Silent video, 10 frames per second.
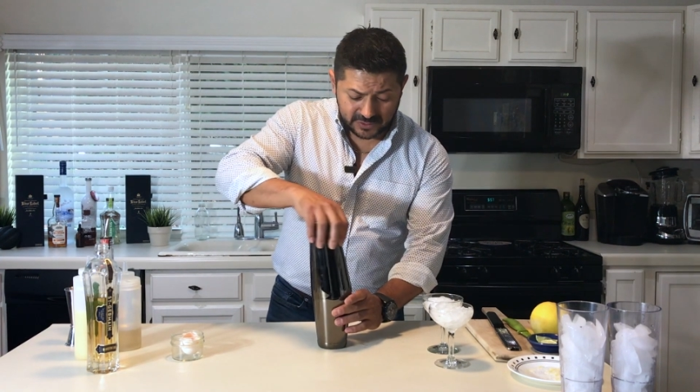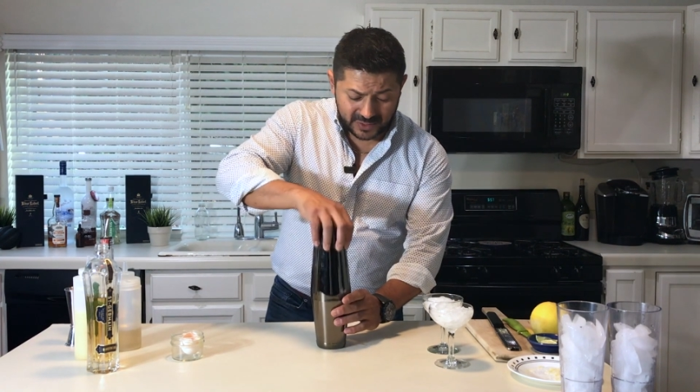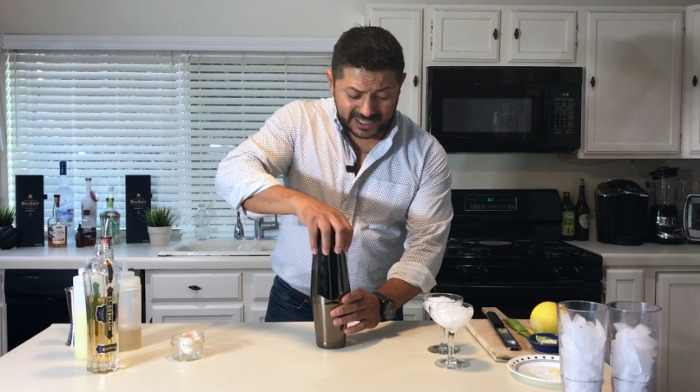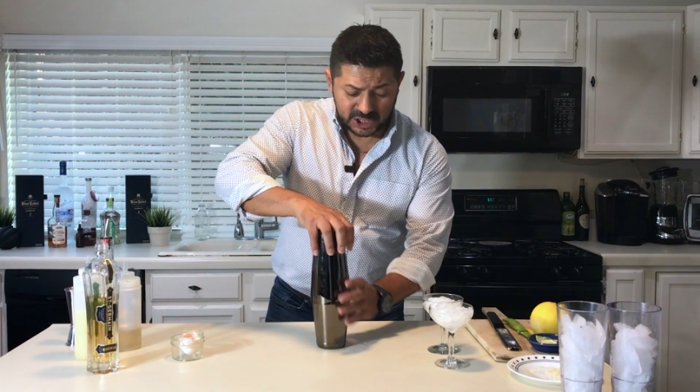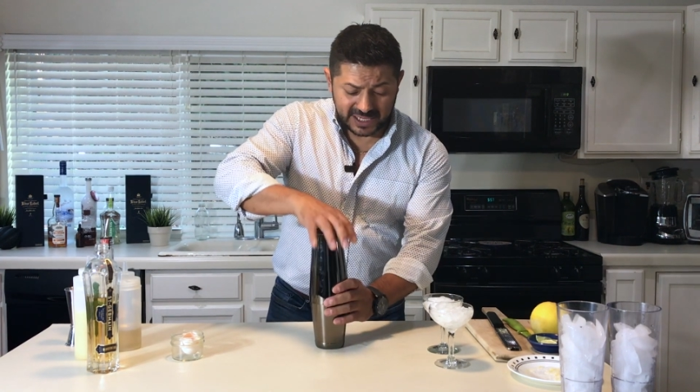
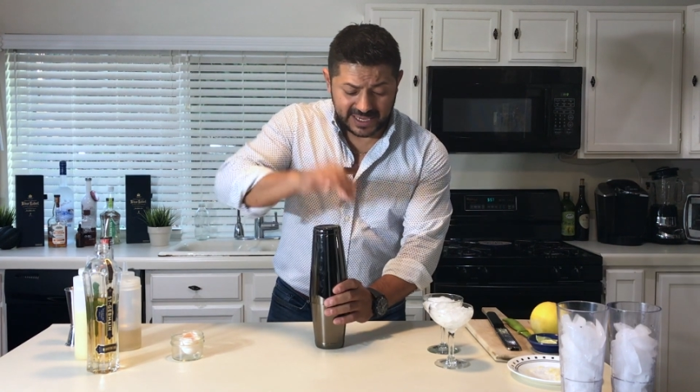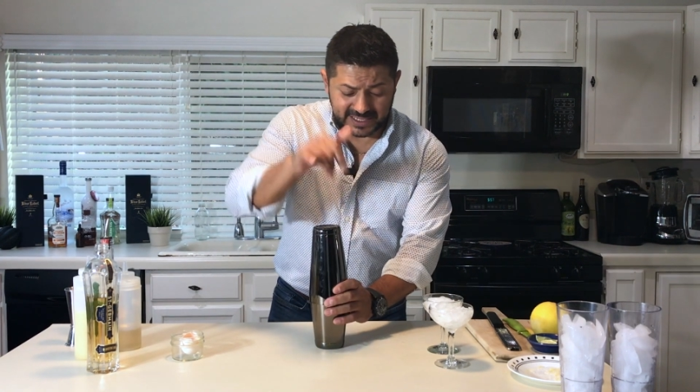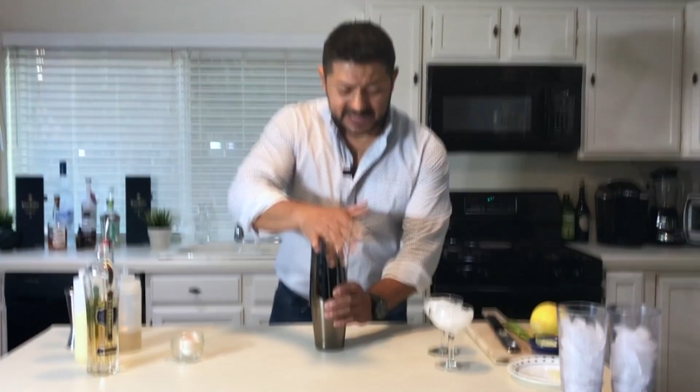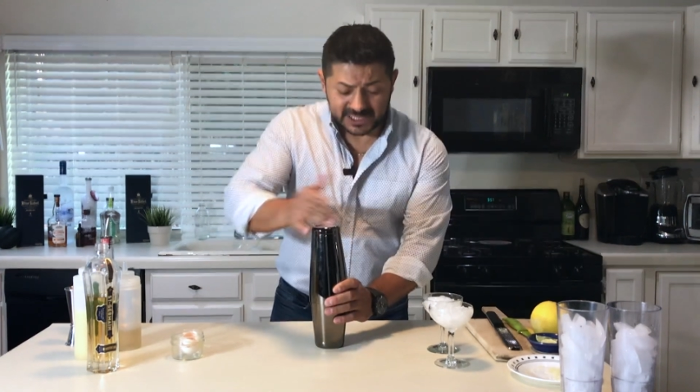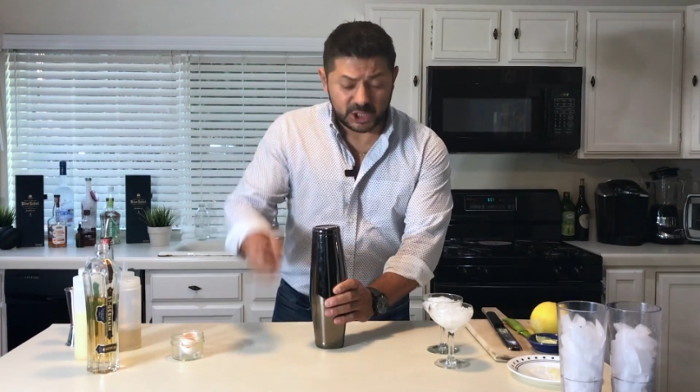Dry shake
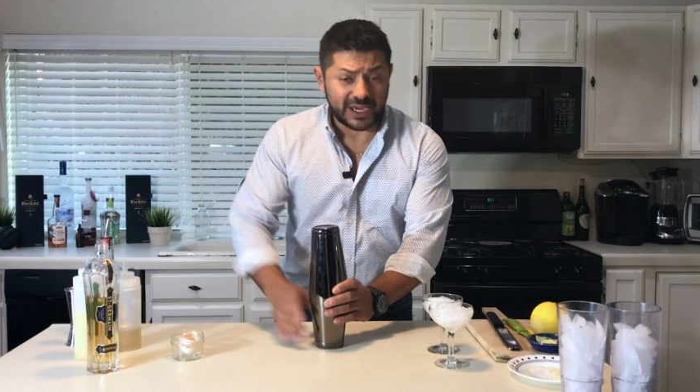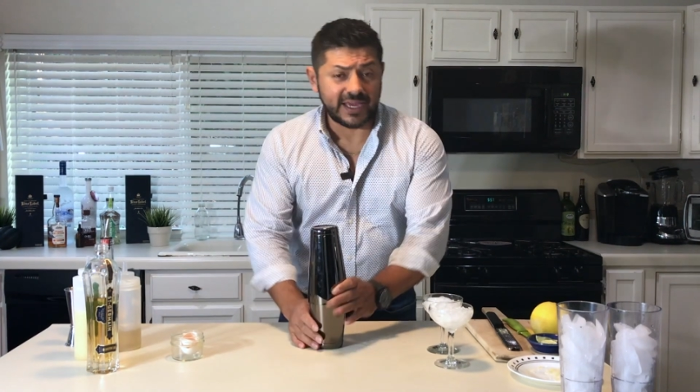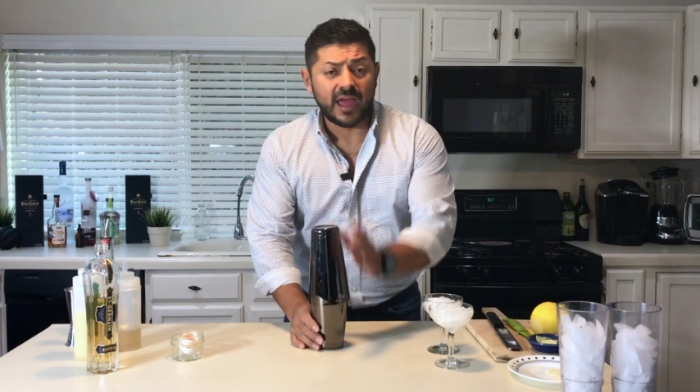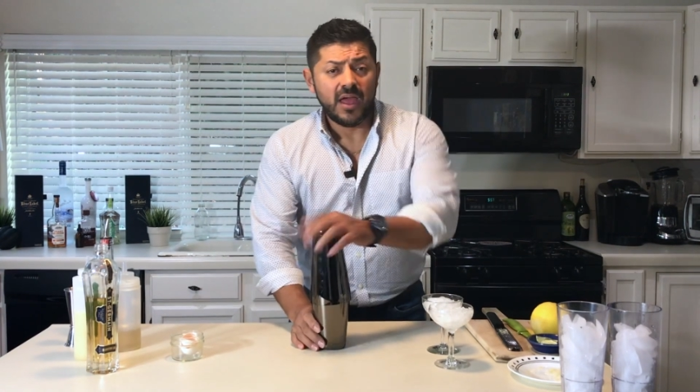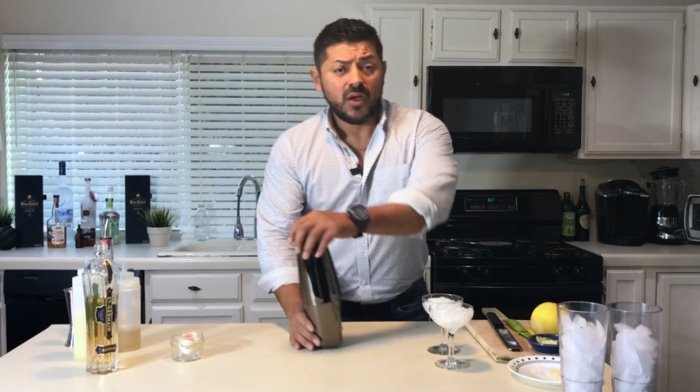is a
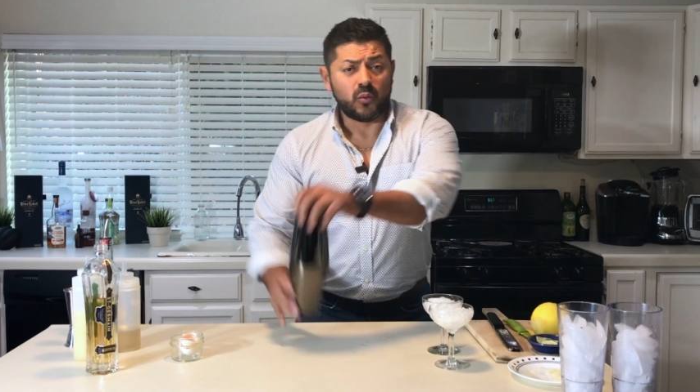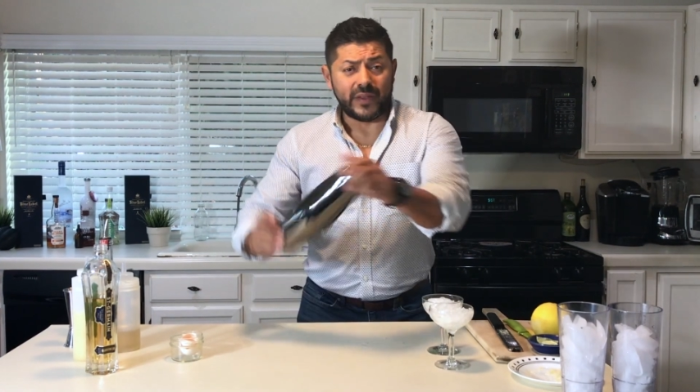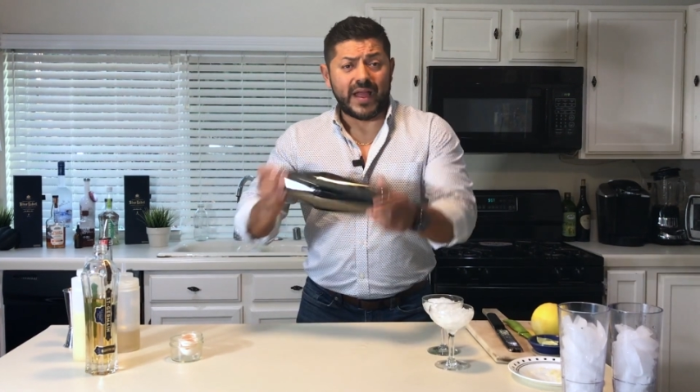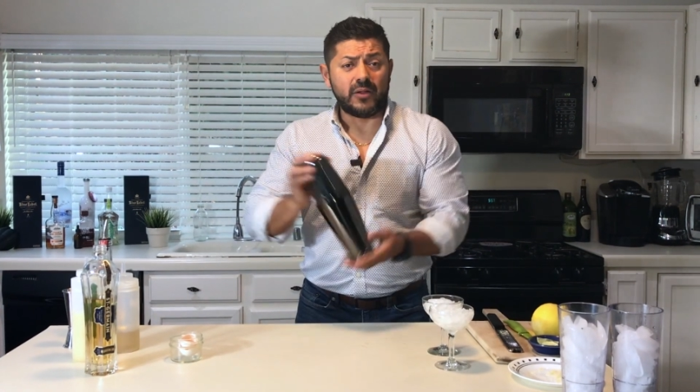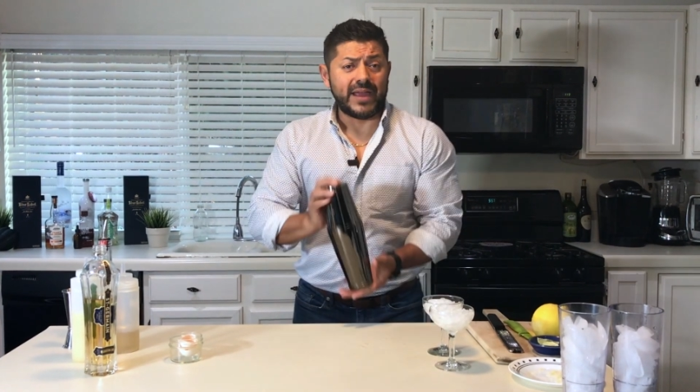shake
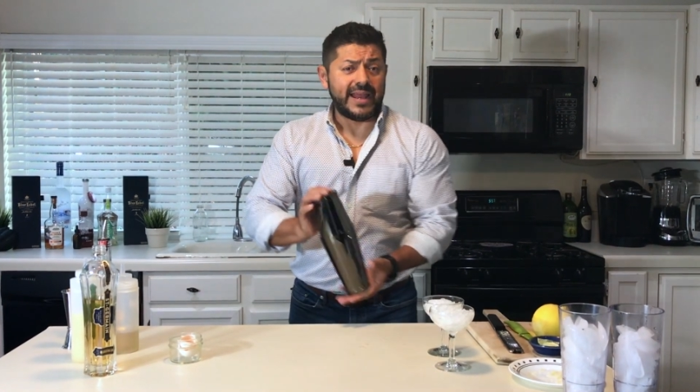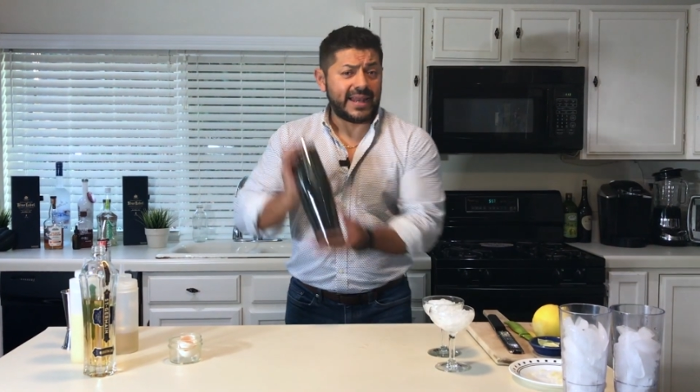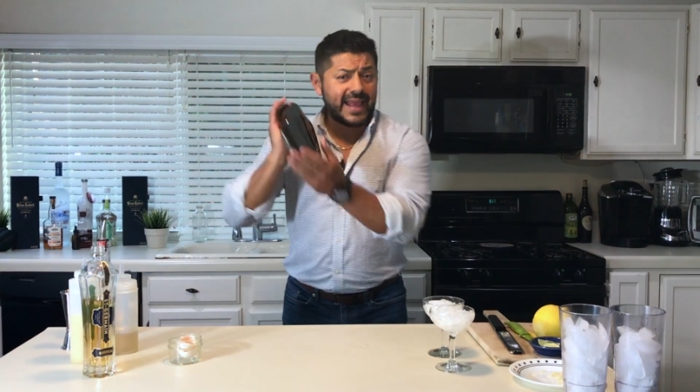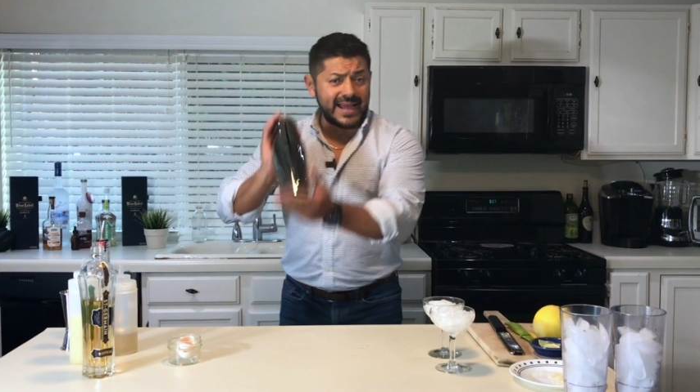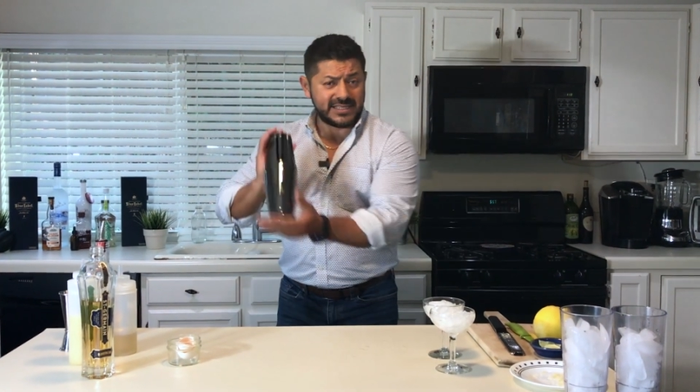without
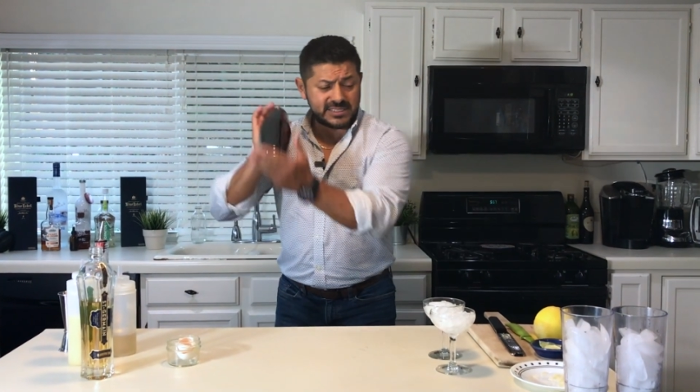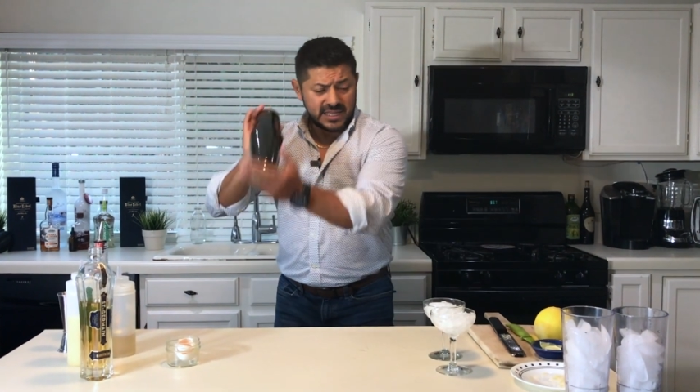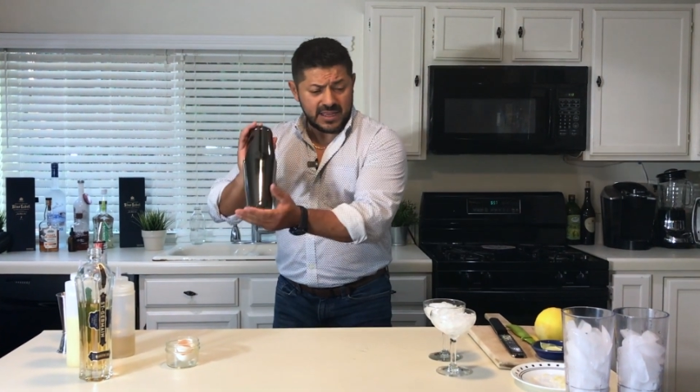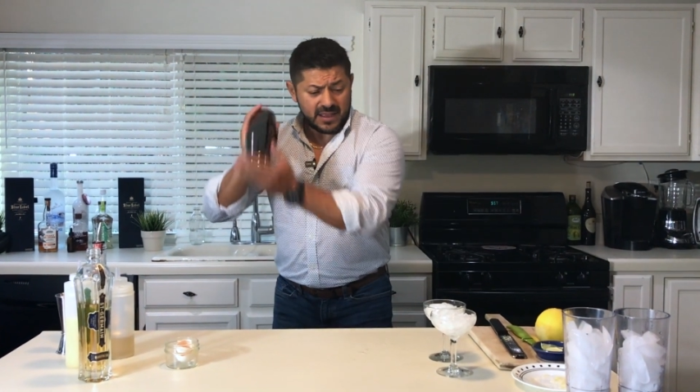any ice.